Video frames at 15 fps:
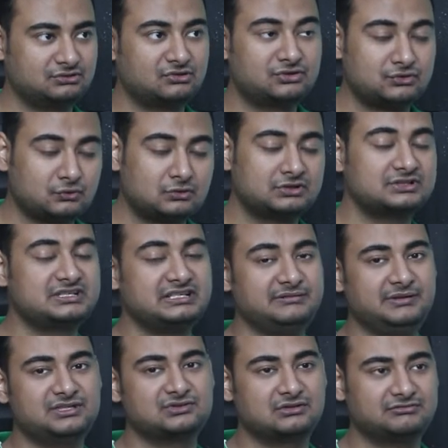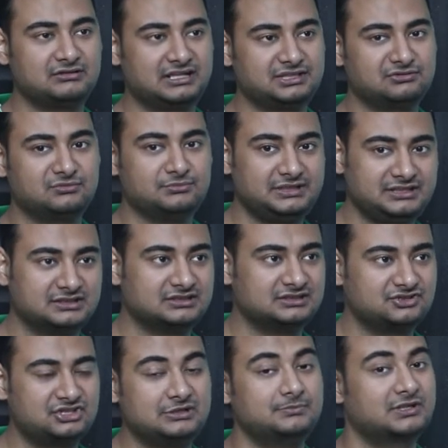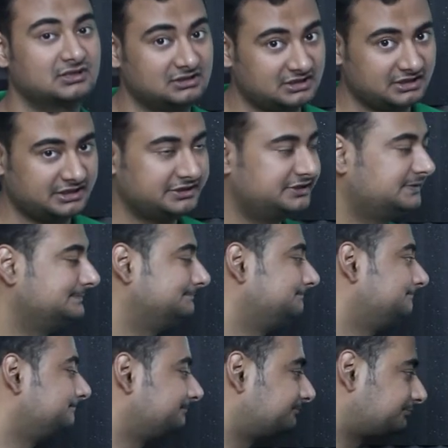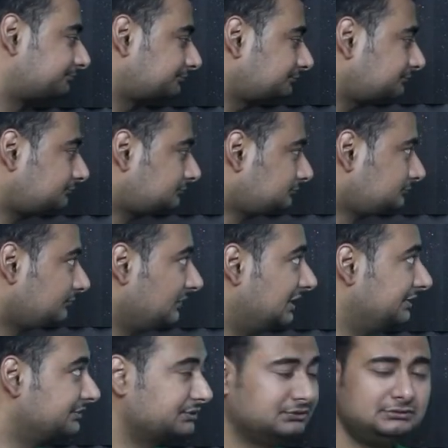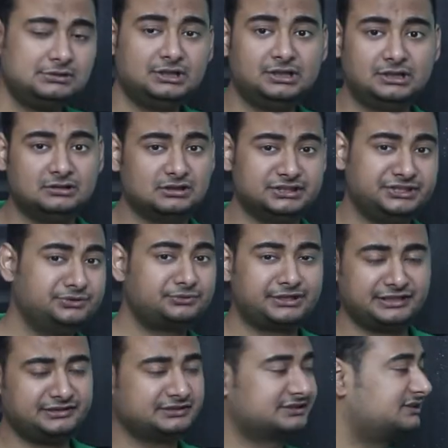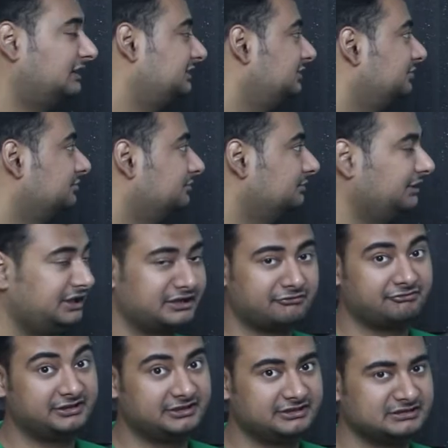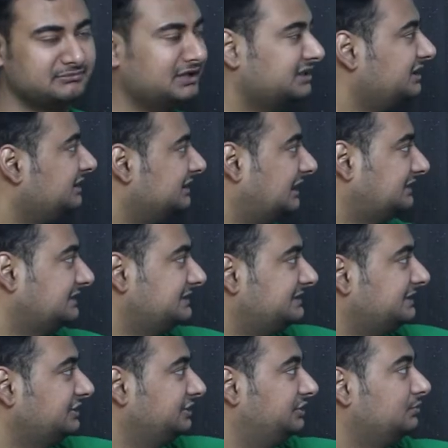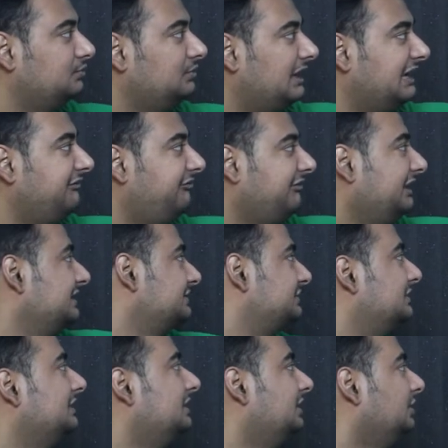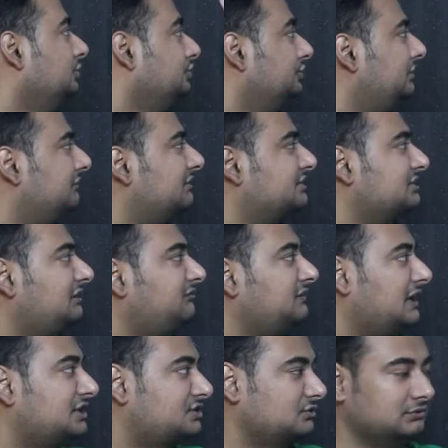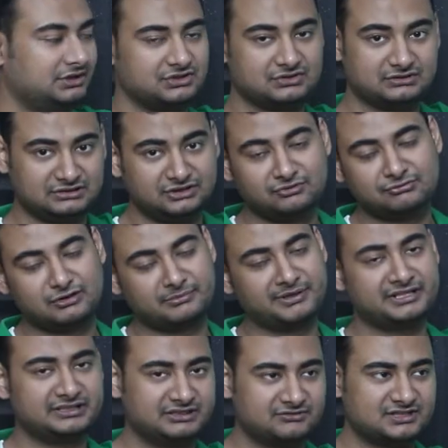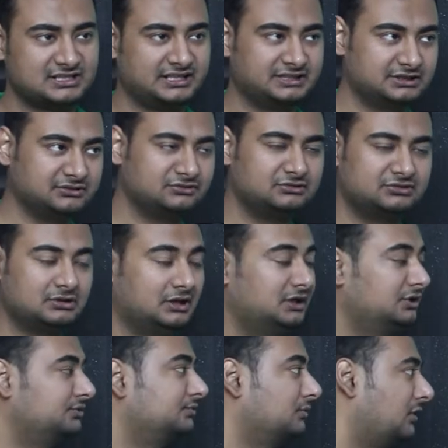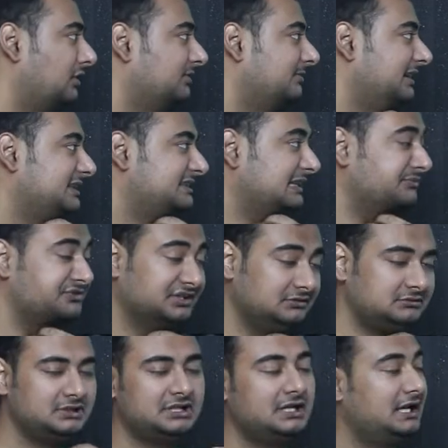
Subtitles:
shook its image of like, you know, being a cheaper alternate. So a new king started to interfere in the market, that is UFS, Universal Flash Storage, new format. It was like, you know, shoehorned by Samsung.